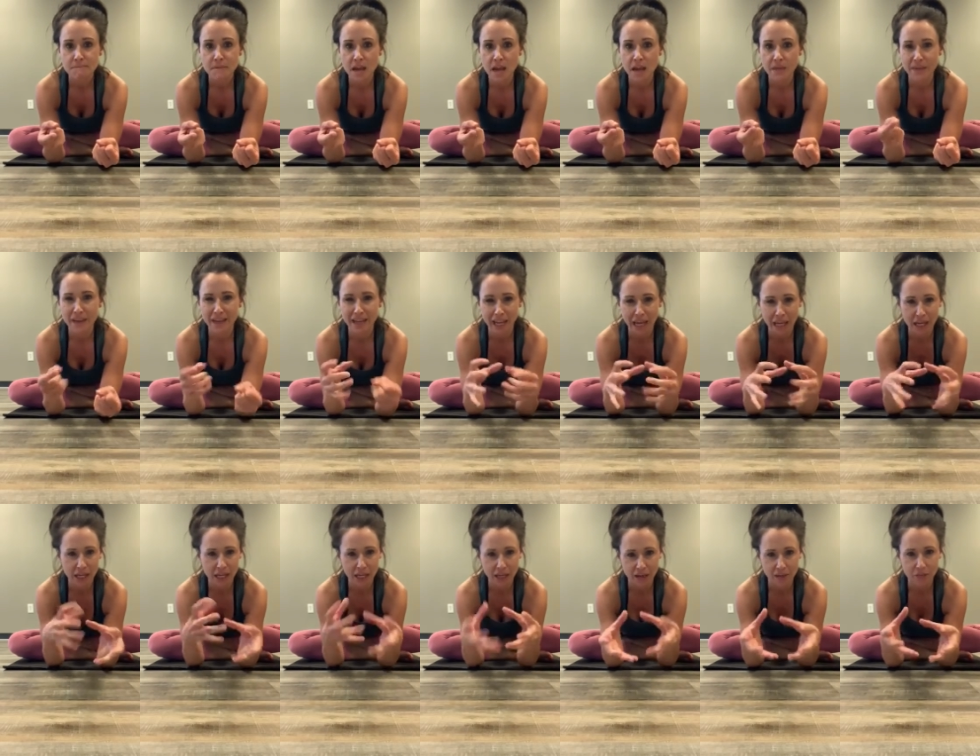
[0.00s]
and they
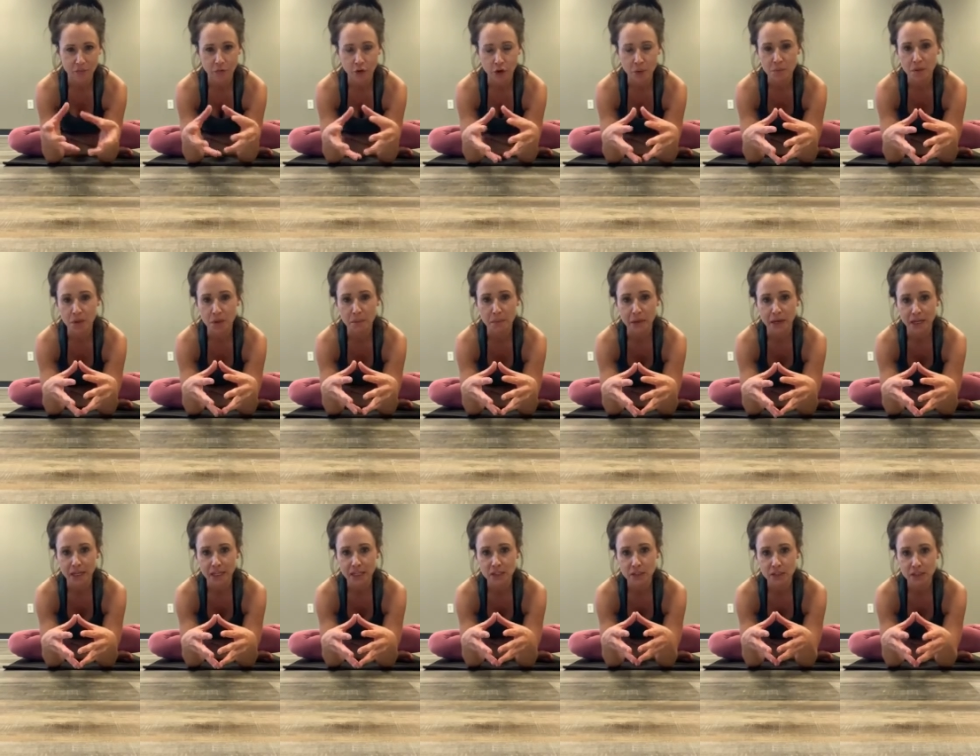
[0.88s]
kind of conform their
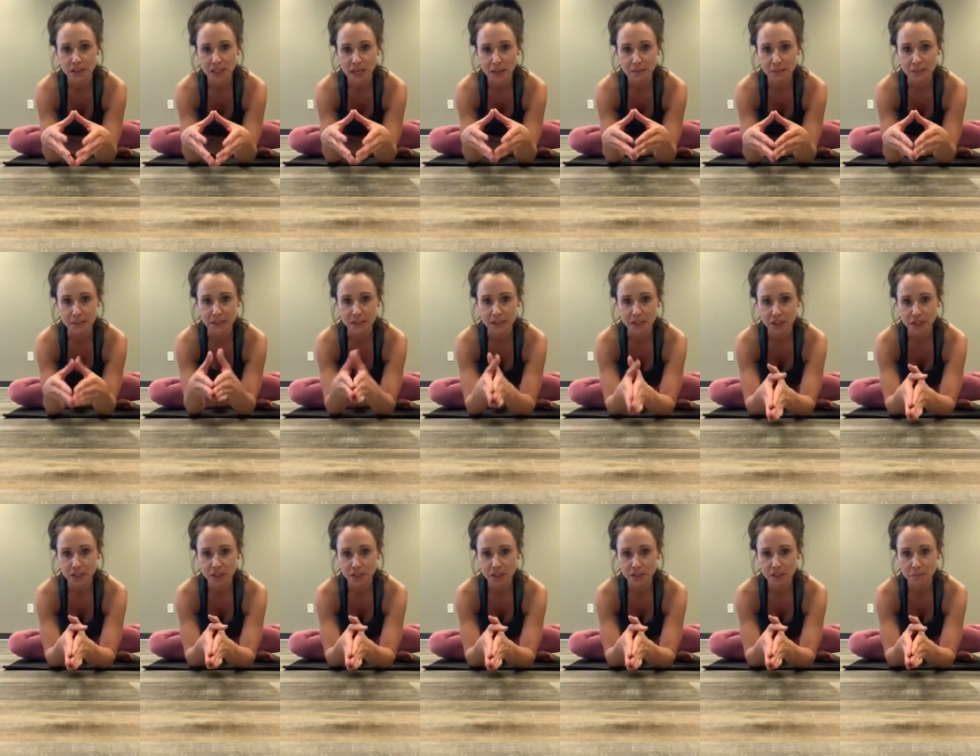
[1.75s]
body to that
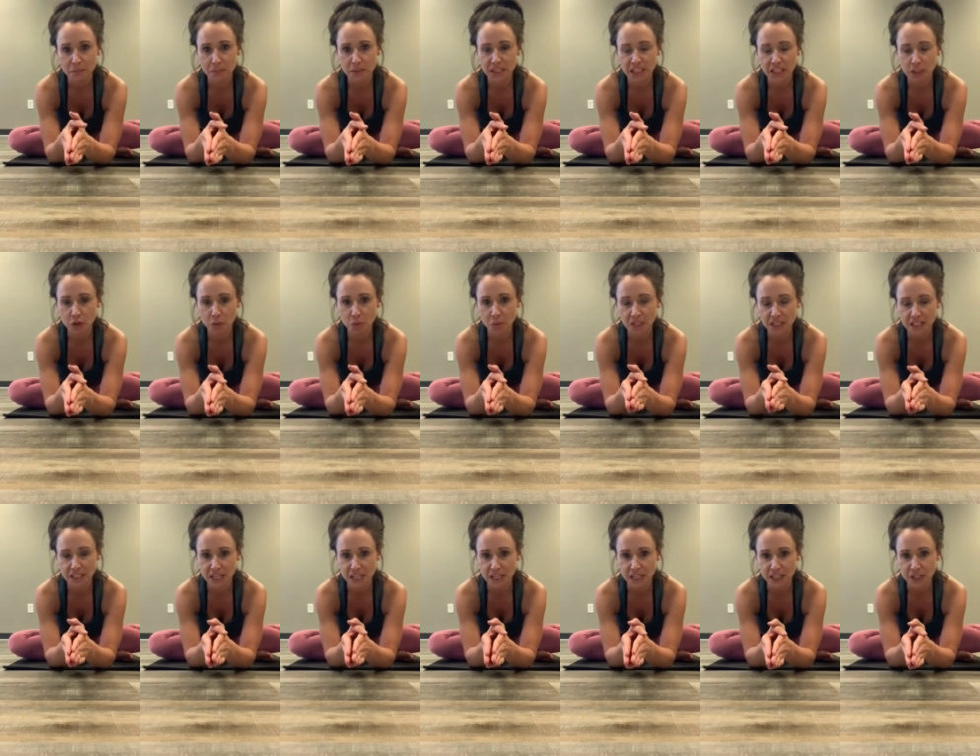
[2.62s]
position, but they don't really
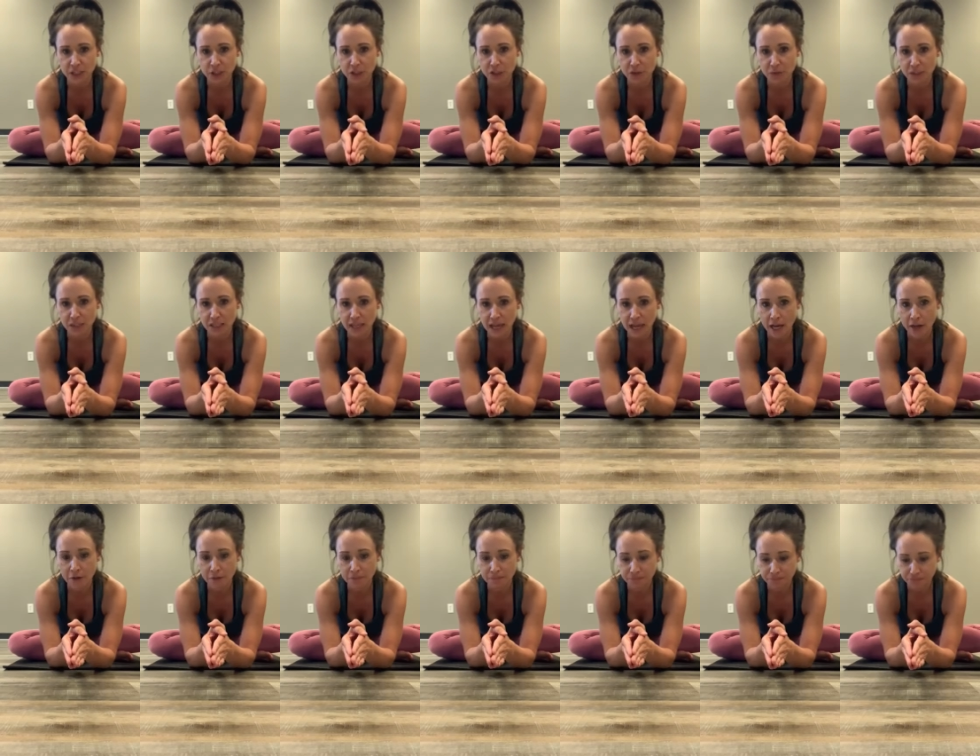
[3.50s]
take into
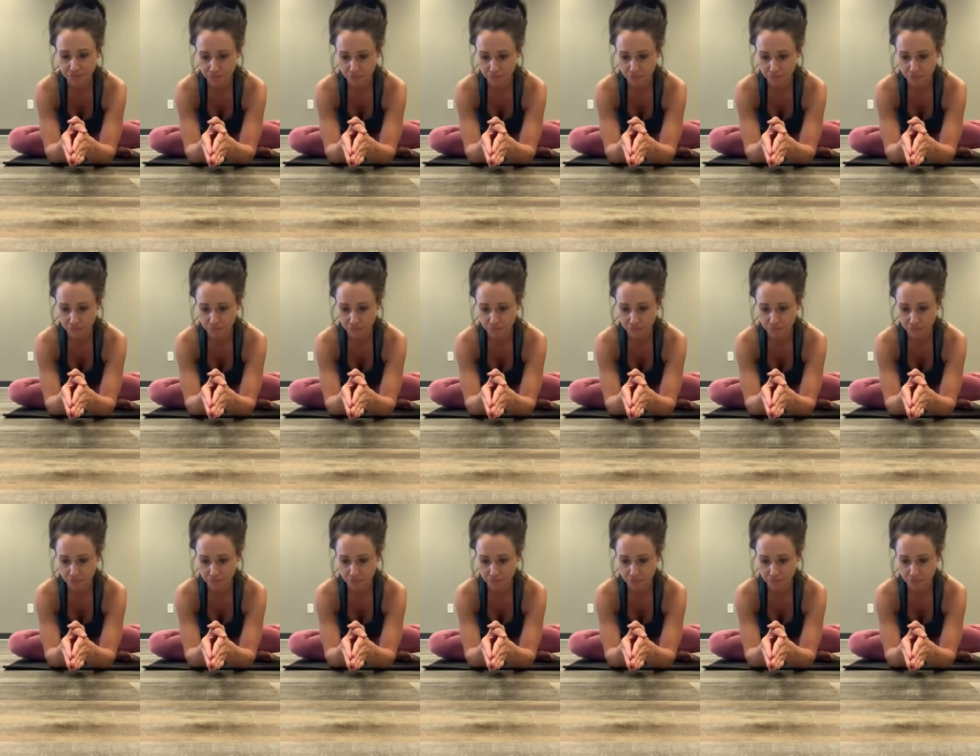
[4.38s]
account